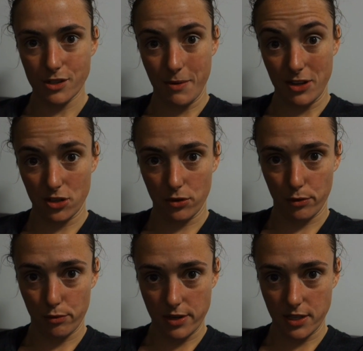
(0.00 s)
I managed to do
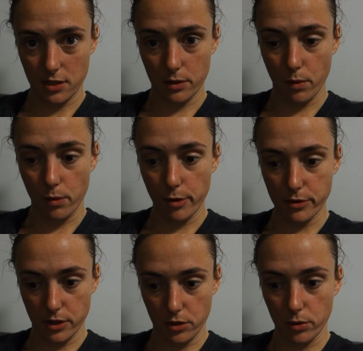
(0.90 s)
3 sets of the wall
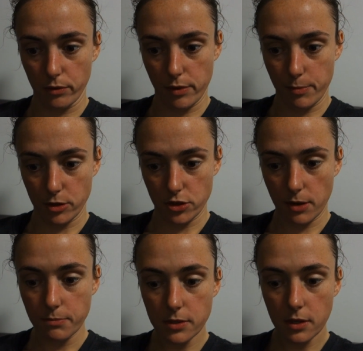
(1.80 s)
balls and 2 of the box
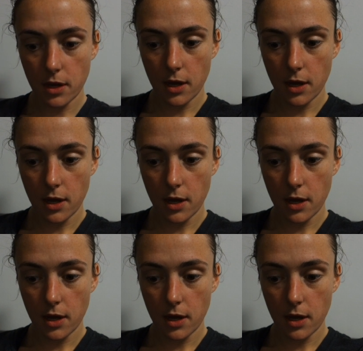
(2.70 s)
jumps.